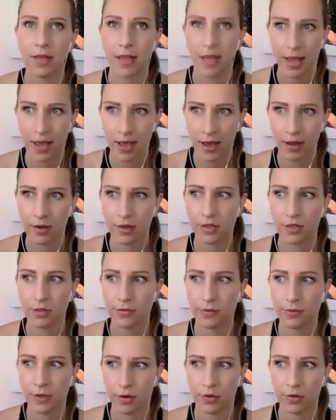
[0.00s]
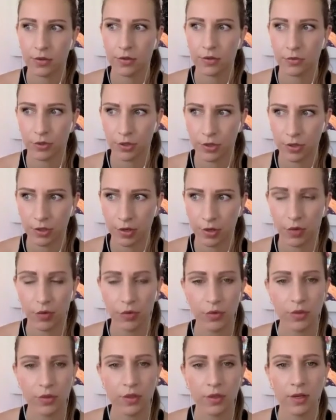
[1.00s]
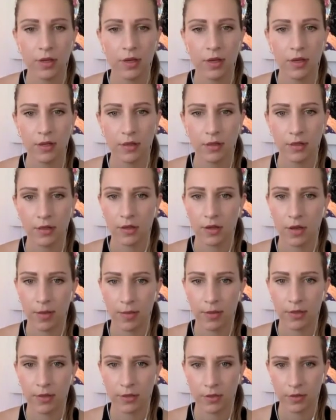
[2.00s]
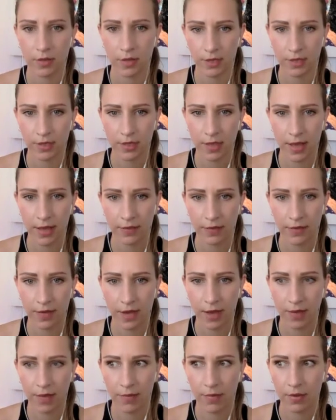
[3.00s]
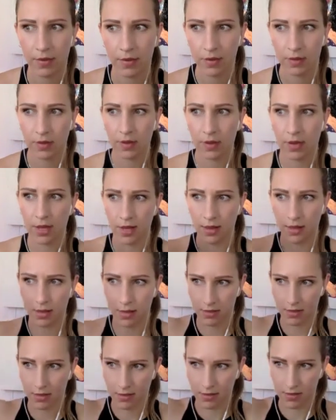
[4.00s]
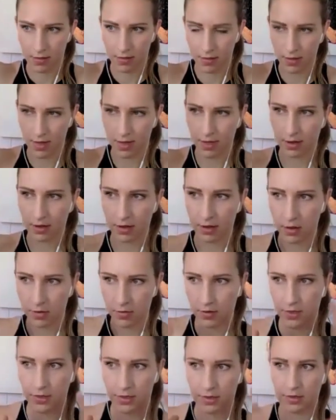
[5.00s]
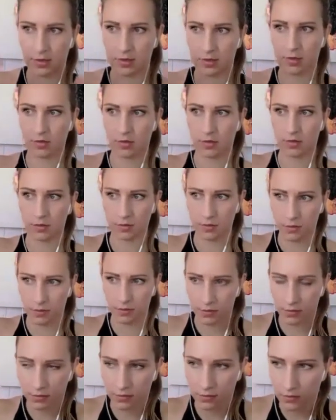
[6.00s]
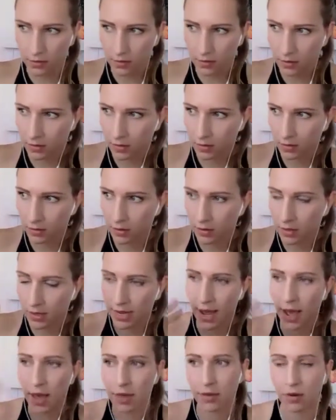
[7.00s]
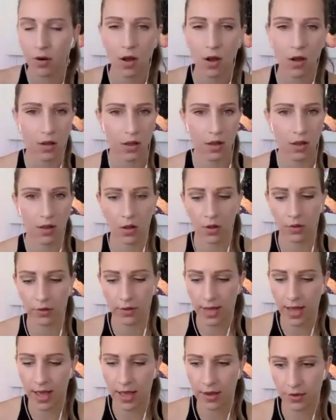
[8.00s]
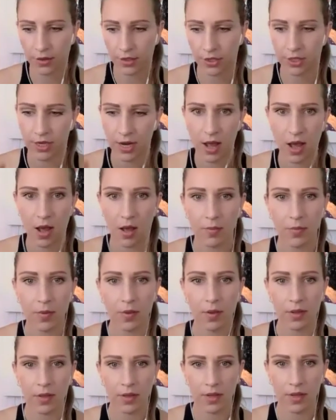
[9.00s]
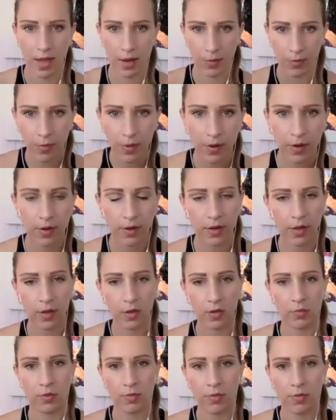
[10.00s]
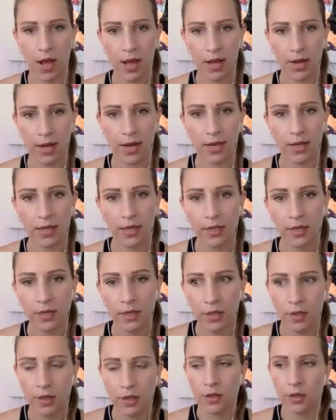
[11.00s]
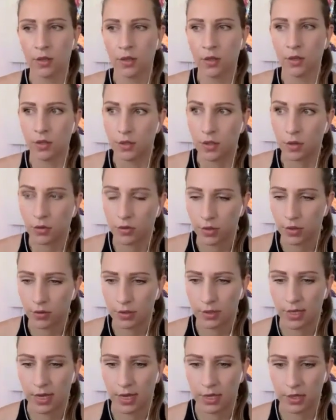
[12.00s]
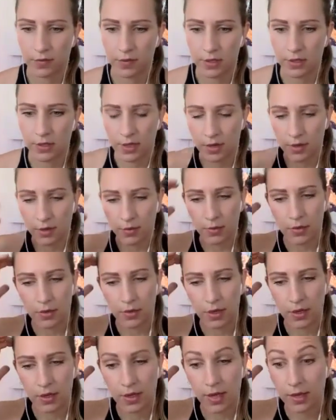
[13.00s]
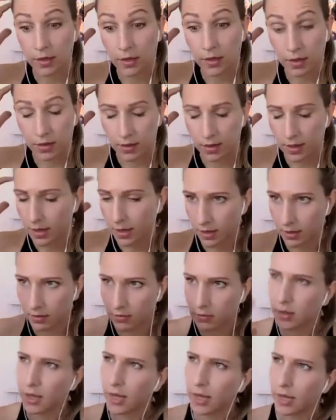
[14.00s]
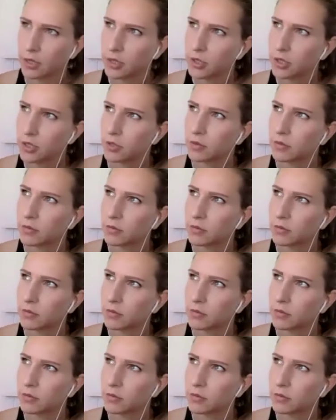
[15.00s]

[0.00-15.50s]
And we also chose to come into this lifetime and like a crystal, gather all the energy up and put it in a human body. So towards the edge of the ceremony and edge,